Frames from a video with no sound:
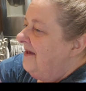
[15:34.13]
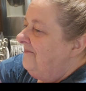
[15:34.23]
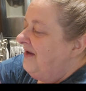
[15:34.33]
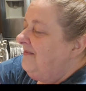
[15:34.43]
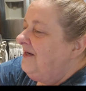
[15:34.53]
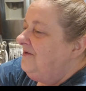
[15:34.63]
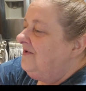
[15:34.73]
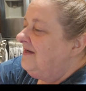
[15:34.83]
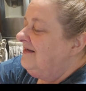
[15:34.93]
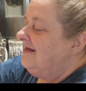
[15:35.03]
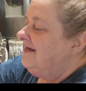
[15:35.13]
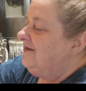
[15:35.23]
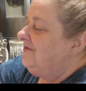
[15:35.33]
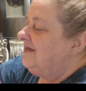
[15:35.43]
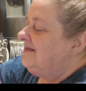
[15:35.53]
maybe you can,
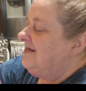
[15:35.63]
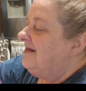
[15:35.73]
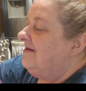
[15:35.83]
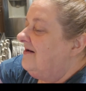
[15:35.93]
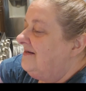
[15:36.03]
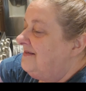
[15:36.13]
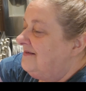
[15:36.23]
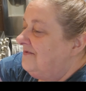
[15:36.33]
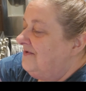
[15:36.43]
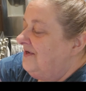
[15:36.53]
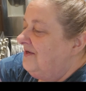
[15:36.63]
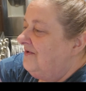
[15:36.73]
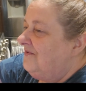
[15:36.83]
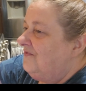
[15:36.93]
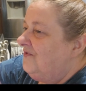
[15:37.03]
you can tell us, you
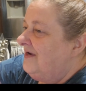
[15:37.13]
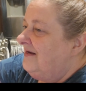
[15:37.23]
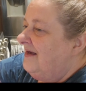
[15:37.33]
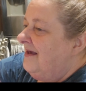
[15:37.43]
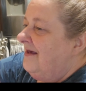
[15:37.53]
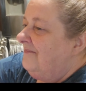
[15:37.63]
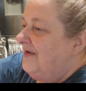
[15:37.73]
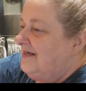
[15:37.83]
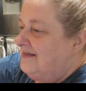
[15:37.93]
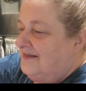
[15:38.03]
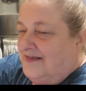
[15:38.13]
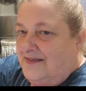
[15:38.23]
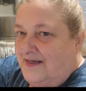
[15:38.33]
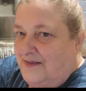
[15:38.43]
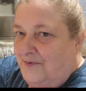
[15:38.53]
know, what makes a
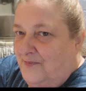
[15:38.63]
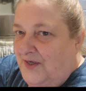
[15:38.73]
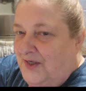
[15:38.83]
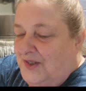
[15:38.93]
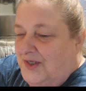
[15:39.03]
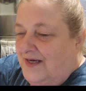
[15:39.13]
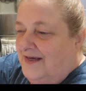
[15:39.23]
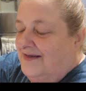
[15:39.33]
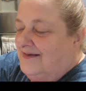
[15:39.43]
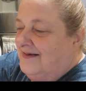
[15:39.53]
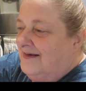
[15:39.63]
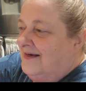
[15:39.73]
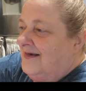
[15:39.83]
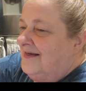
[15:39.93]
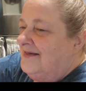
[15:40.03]
successful marriage and
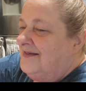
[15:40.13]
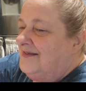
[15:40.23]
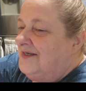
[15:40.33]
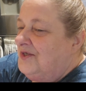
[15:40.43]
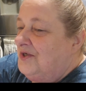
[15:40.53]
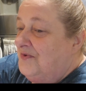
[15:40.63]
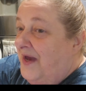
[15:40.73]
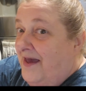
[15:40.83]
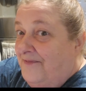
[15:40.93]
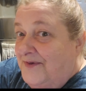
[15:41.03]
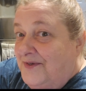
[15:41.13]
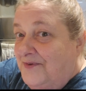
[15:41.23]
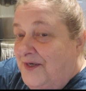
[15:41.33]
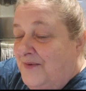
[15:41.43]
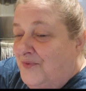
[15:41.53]
did you have to
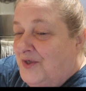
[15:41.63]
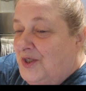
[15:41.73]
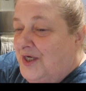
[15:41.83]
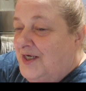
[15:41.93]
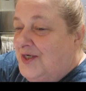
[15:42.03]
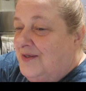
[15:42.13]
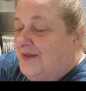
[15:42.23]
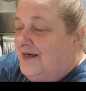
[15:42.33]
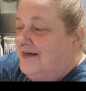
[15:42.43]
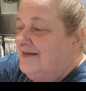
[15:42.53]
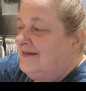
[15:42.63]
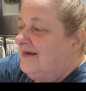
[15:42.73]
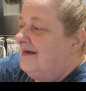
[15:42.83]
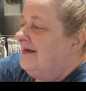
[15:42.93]
do the appreciation things?